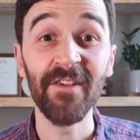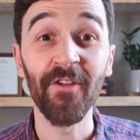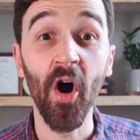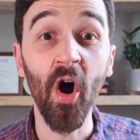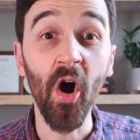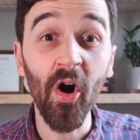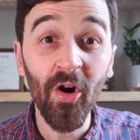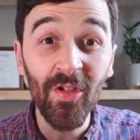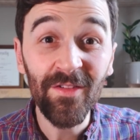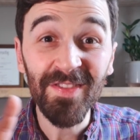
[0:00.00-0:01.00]
If
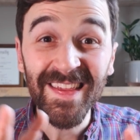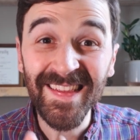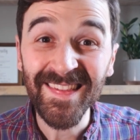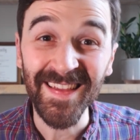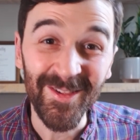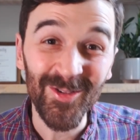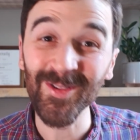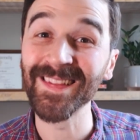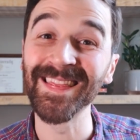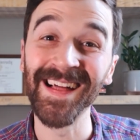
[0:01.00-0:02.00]
all of these
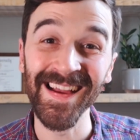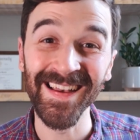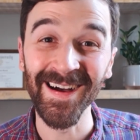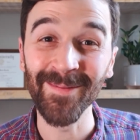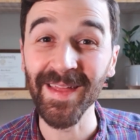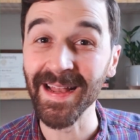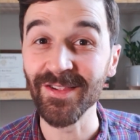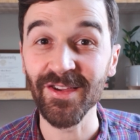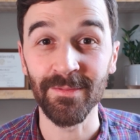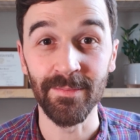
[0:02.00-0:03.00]
essentials line up that I
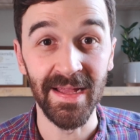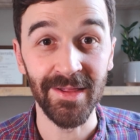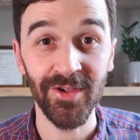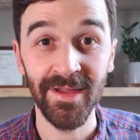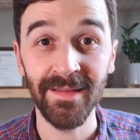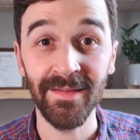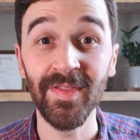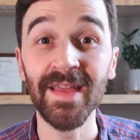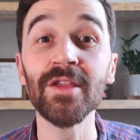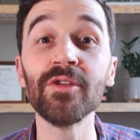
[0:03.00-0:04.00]
just mentioned,
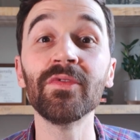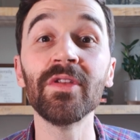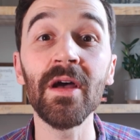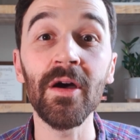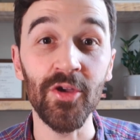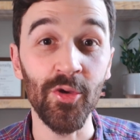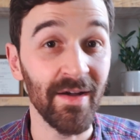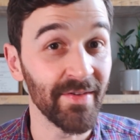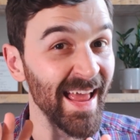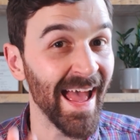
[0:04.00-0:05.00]
then you know you
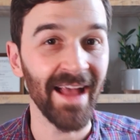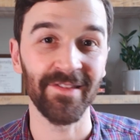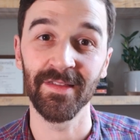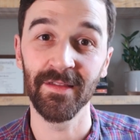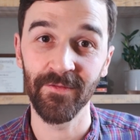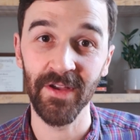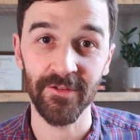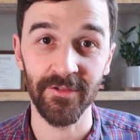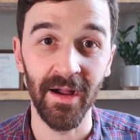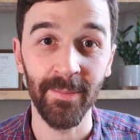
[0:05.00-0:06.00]
have an excellent
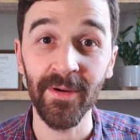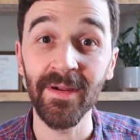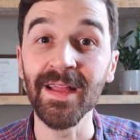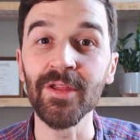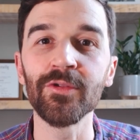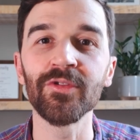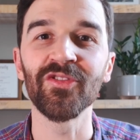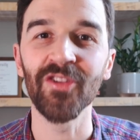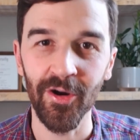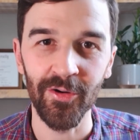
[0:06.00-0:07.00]
fixer-upper and you
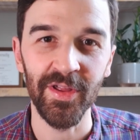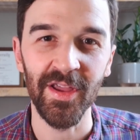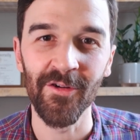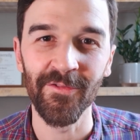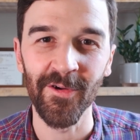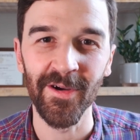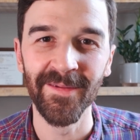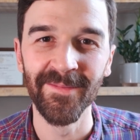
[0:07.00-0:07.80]
should totally go for it.